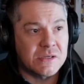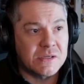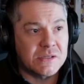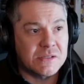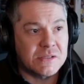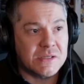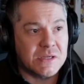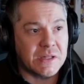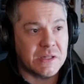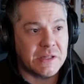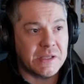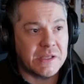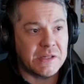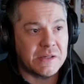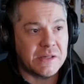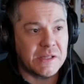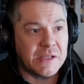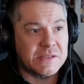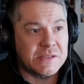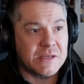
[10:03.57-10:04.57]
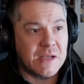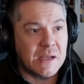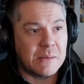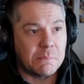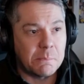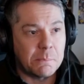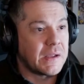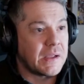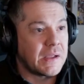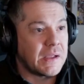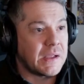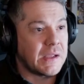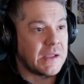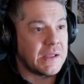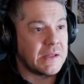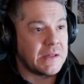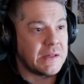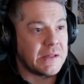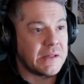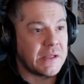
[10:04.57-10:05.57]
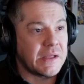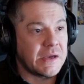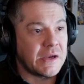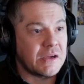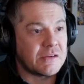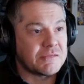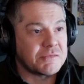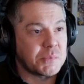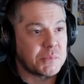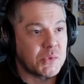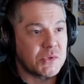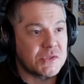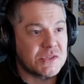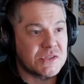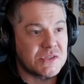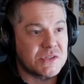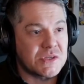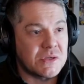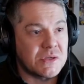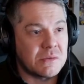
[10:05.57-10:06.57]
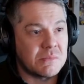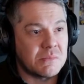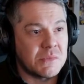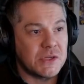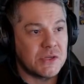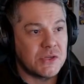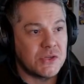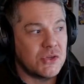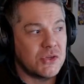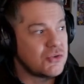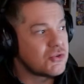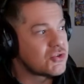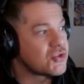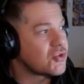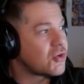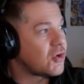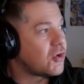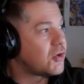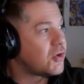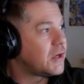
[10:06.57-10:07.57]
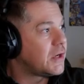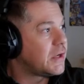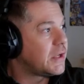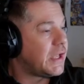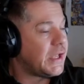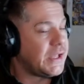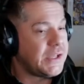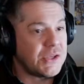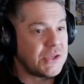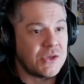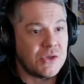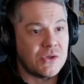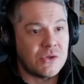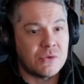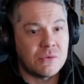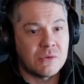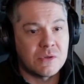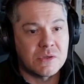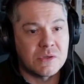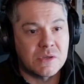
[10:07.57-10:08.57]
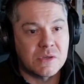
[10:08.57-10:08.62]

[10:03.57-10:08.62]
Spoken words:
to clean things up. And then I've put some Neutron EQ,